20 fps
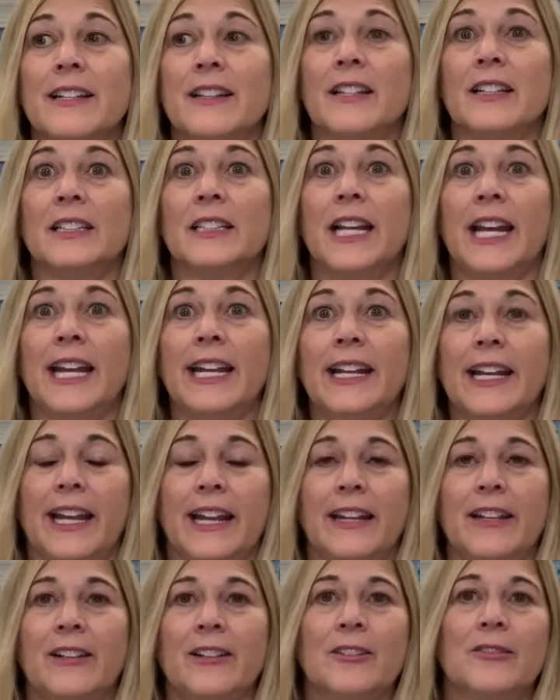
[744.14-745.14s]
the
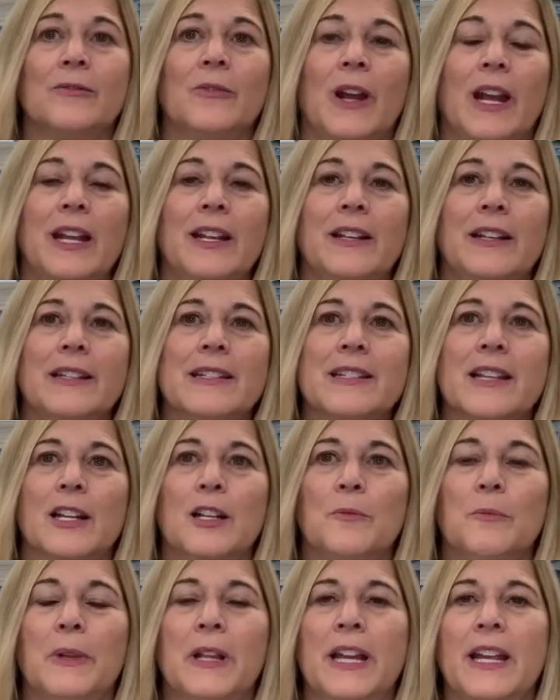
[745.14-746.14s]
lighting, right, is going
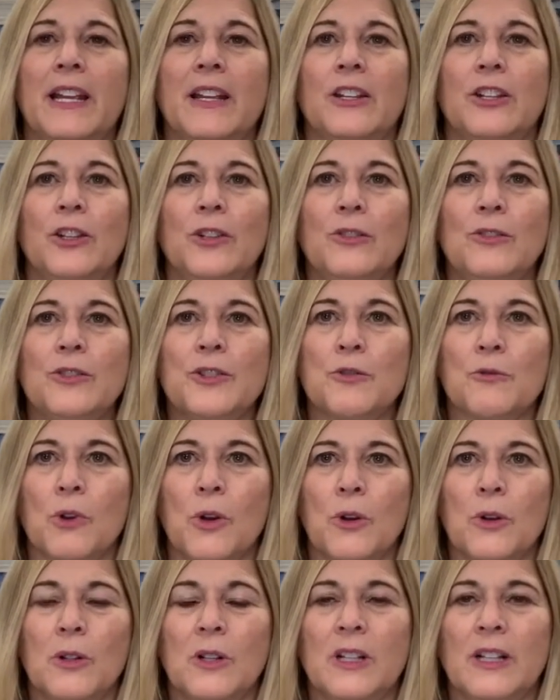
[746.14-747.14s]
to play a huge
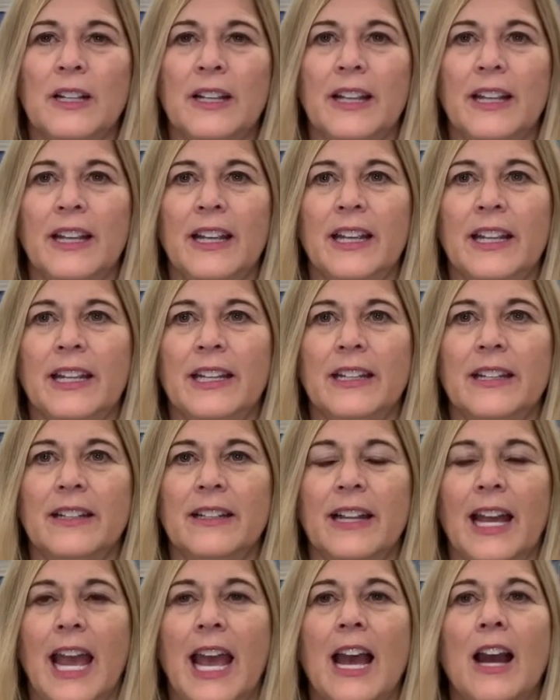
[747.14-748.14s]
role in
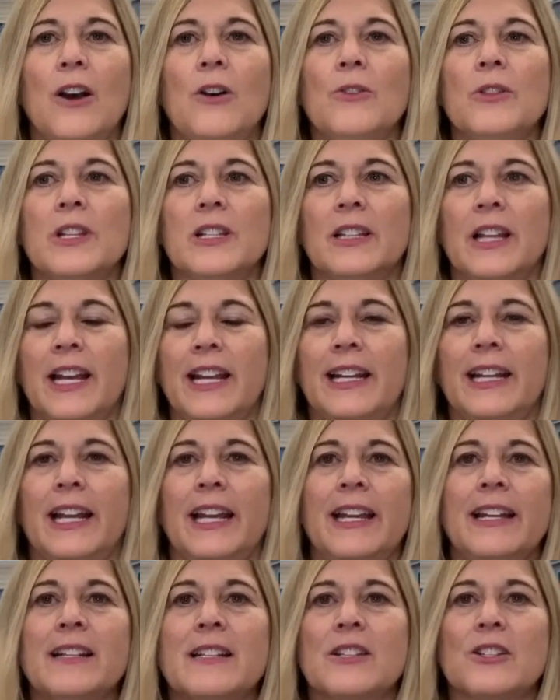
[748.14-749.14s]
how the light
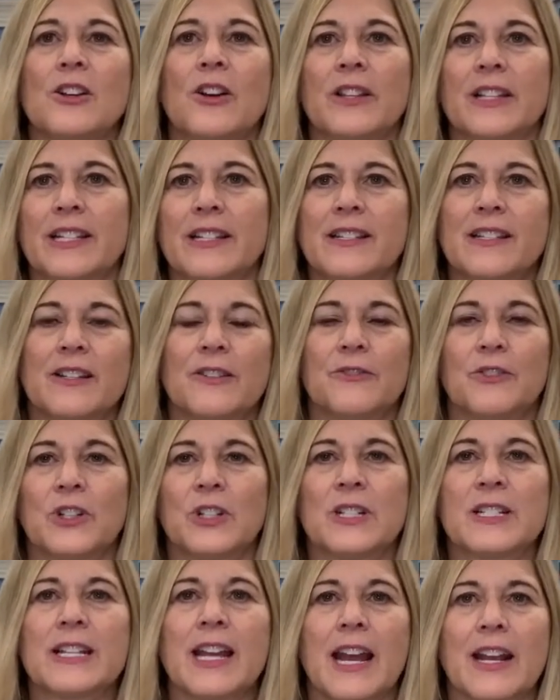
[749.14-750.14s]
hits all these
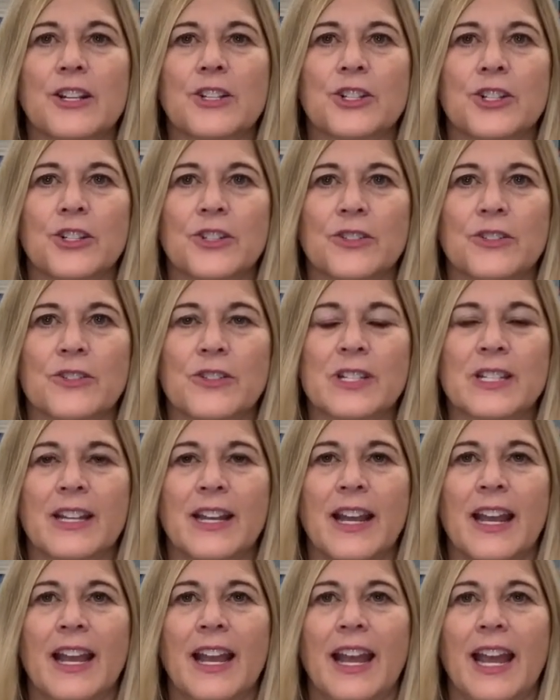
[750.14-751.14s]
different textures.
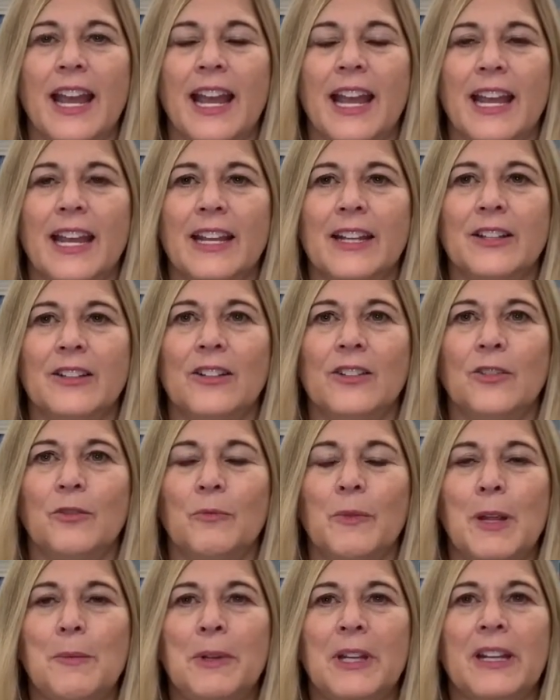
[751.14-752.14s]
And
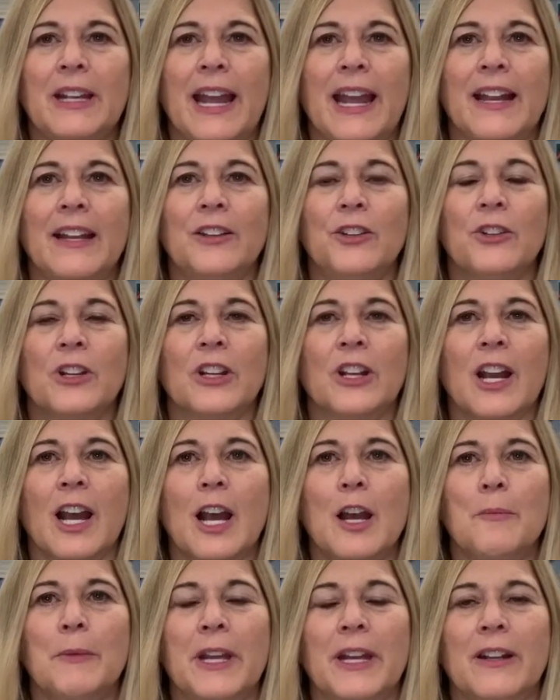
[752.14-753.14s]
maybe, Ken, you could
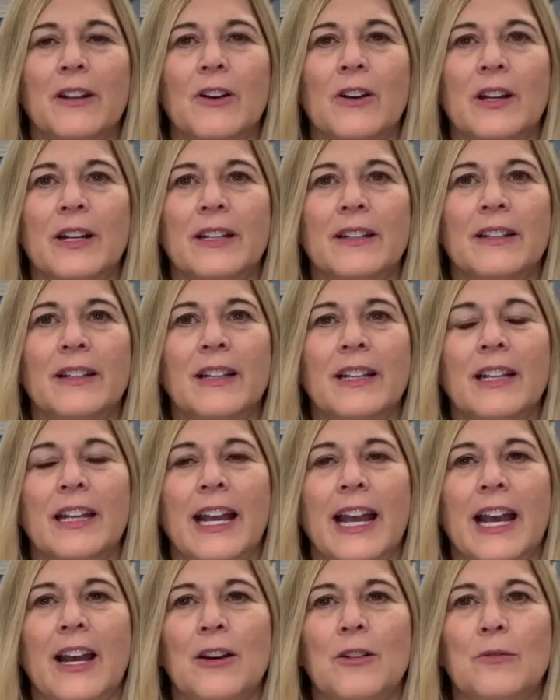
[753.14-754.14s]
comment on
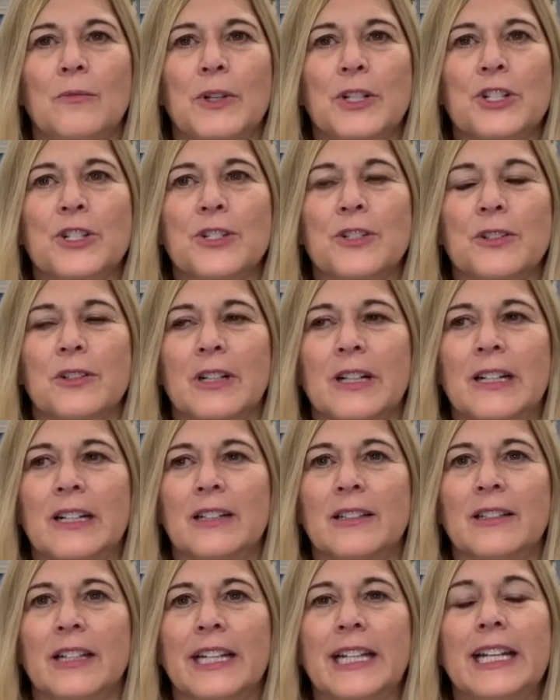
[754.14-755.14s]
how much
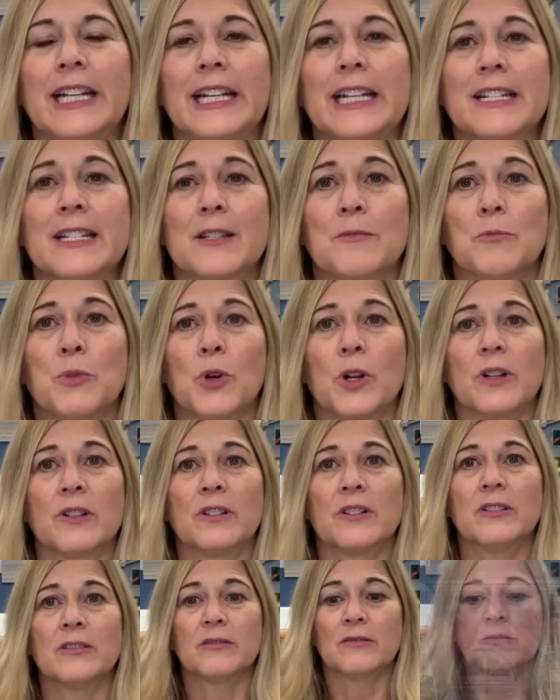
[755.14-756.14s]
lighting is important.